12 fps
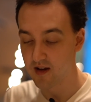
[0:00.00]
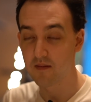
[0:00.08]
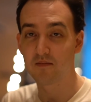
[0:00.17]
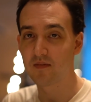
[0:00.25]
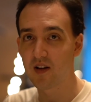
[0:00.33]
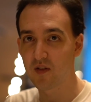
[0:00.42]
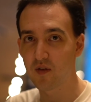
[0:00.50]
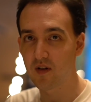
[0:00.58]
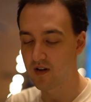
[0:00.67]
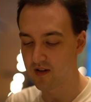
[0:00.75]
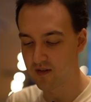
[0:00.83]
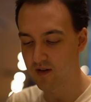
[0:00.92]
Yep, I
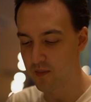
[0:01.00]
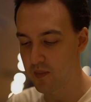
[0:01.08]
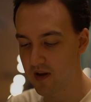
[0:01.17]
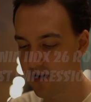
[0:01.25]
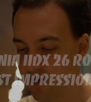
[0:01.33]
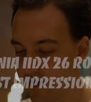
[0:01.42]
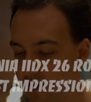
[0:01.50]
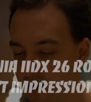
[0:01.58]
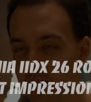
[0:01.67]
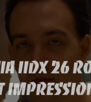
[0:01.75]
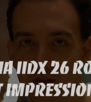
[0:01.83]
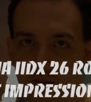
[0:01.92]
took a paid day off